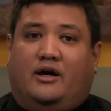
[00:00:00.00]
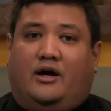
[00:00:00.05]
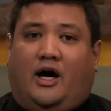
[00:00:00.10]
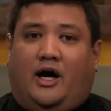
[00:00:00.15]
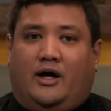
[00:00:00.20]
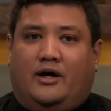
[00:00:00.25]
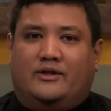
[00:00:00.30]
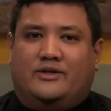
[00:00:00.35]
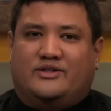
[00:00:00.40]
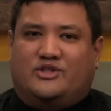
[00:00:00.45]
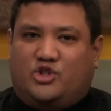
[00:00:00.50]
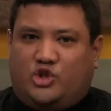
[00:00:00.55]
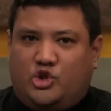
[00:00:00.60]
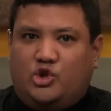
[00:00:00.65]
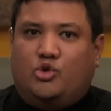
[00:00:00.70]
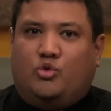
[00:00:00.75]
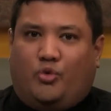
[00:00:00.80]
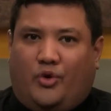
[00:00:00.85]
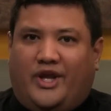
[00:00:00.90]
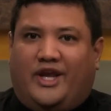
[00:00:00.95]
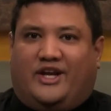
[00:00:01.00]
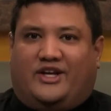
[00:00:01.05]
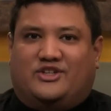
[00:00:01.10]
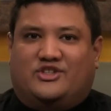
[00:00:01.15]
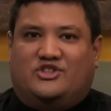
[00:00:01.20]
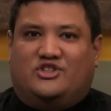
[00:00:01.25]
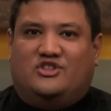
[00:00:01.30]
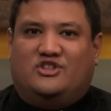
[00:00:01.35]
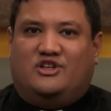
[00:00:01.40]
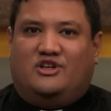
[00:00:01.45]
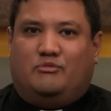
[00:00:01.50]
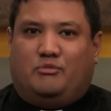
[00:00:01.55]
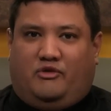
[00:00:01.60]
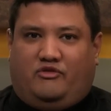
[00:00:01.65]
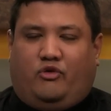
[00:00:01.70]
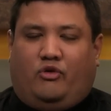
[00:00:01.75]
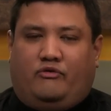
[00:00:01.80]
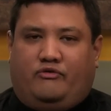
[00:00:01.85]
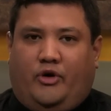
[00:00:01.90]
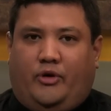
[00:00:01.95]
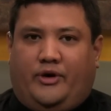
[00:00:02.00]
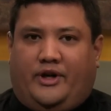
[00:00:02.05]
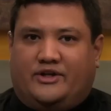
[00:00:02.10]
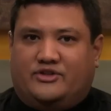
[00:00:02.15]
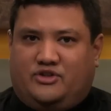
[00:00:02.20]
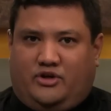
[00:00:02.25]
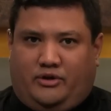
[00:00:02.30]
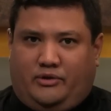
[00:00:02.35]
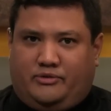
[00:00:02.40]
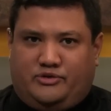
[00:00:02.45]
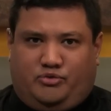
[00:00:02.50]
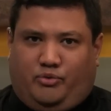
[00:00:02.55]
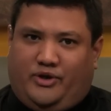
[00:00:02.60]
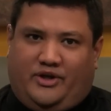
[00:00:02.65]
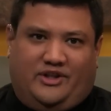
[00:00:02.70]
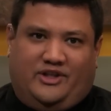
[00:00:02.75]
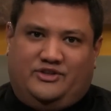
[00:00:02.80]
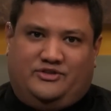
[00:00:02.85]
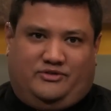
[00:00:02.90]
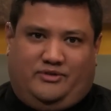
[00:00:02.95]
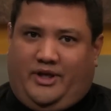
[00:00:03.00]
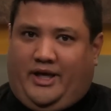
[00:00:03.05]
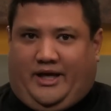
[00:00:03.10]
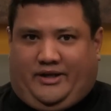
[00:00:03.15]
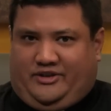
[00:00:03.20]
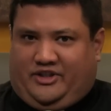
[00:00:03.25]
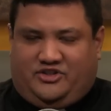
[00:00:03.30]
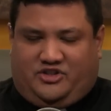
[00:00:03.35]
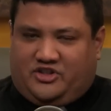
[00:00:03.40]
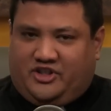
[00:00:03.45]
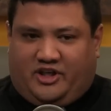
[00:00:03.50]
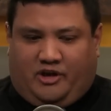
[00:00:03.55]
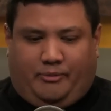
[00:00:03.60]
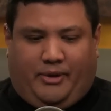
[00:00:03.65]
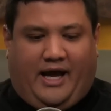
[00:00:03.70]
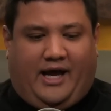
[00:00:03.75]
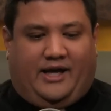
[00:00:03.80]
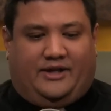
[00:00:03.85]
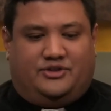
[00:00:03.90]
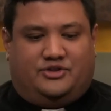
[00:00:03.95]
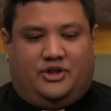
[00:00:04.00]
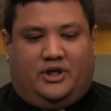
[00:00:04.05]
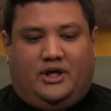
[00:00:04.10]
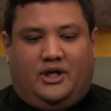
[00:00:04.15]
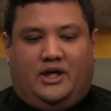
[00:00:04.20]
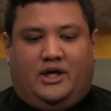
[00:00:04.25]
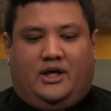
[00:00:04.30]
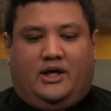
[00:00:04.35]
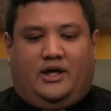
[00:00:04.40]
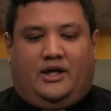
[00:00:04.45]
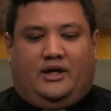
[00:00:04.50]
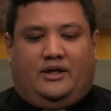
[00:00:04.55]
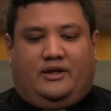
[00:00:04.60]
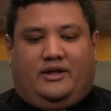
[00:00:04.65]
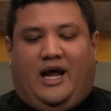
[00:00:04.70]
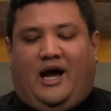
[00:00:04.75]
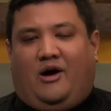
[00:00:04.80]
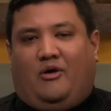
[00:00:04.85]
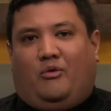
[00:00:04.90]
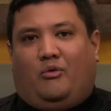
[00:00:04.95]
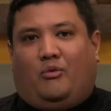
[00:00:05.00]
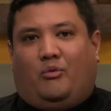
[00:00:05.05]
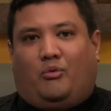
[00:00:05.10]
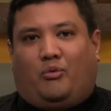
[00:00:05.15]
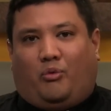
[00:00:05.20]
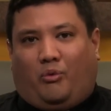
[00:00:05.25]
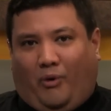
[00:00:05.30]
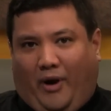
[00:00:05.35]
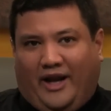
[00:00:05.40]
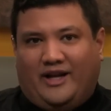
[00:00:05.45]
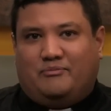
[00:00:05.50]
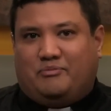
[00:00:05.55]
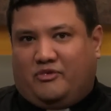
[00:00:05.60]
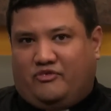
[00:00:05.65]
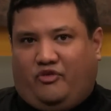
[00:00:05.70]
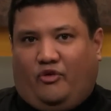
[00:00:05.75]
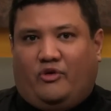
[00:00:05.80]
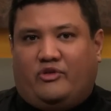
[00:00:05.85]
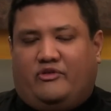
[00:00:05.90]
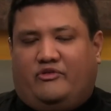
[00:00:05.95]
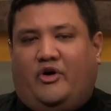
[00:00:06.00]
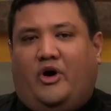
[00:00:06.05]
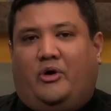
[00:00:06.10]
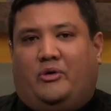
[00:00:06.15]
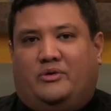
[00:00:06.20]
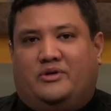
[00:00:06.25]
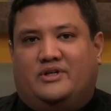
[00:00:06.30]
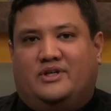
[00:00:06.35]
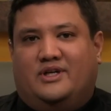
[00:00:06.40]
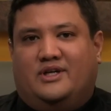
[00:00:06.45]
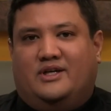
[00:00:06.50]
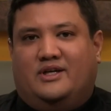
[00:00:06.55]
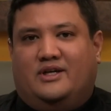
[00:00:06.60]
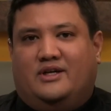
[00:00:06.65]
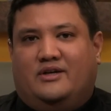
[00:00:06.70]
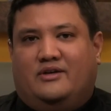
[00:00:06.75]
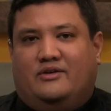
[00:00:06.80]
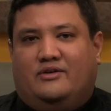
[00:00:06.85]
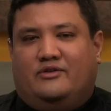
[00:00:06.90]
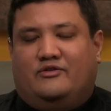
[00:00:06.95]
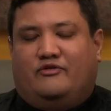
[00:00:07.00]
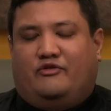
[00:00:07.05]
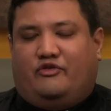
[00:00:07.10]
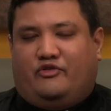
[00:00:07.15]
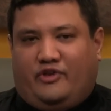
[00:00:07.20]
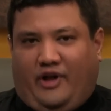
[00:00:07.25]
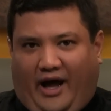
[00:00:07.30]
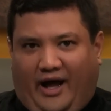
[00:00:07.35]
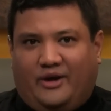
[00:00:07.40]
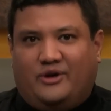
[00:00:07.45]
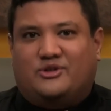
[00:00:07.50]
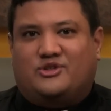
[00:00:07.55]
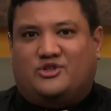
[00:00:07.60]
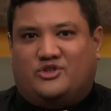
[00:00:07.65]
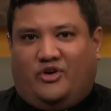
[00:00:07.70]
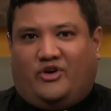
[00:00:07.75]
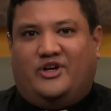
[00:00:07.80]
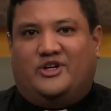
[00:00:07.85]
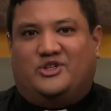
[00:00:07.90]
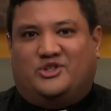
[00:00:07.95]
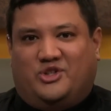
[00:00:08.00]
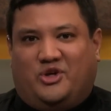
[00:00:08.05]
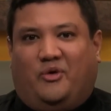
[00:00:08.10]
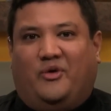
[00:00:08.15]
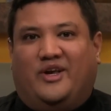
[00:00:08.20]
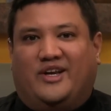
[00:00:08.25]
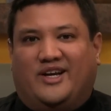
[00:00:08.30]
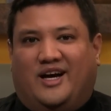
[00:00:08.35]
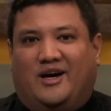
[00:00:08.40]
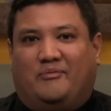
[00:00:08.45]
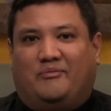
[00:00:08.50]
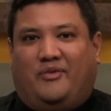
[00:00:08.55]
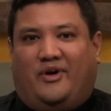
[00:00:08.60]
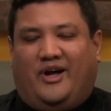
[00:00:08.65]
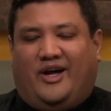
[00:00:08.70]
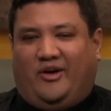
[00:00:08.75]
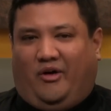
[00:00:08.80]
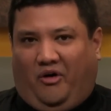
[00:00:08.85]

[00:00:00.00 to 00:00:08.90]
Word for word: uh, two weeks before voting. So it was one of these. Yeah, this is gonna pass. Now, right before the vote, flyers started showing up at